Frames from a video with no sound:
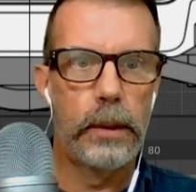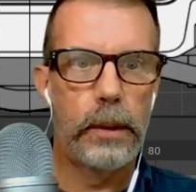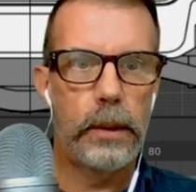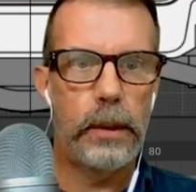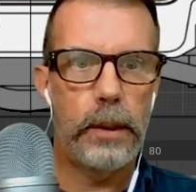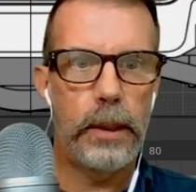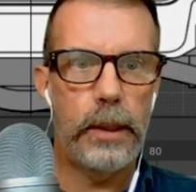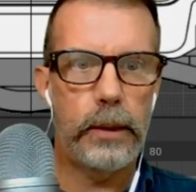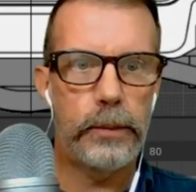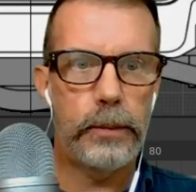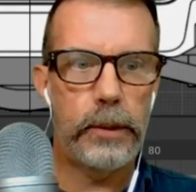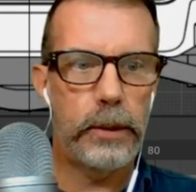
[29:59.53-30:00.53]
Now let's
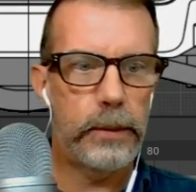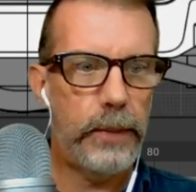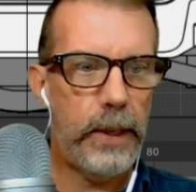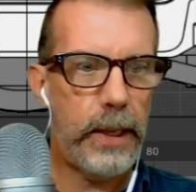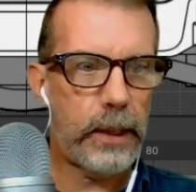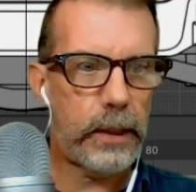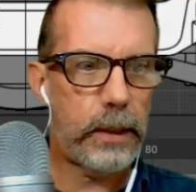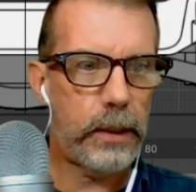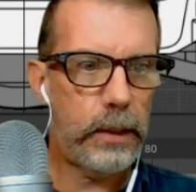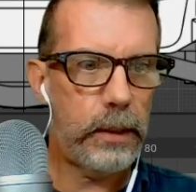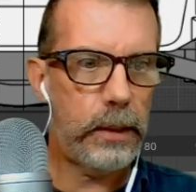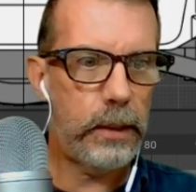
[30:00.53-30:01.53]
put this back
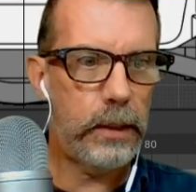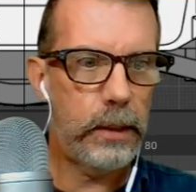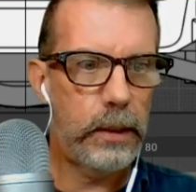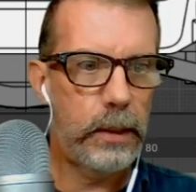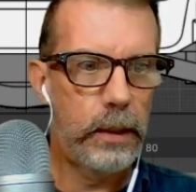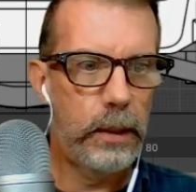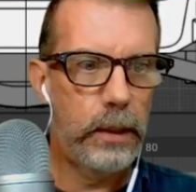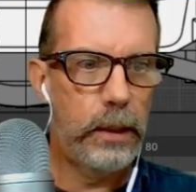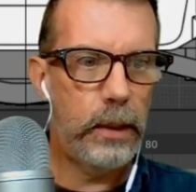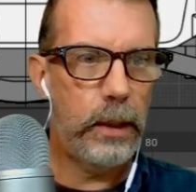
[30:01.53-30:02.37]
in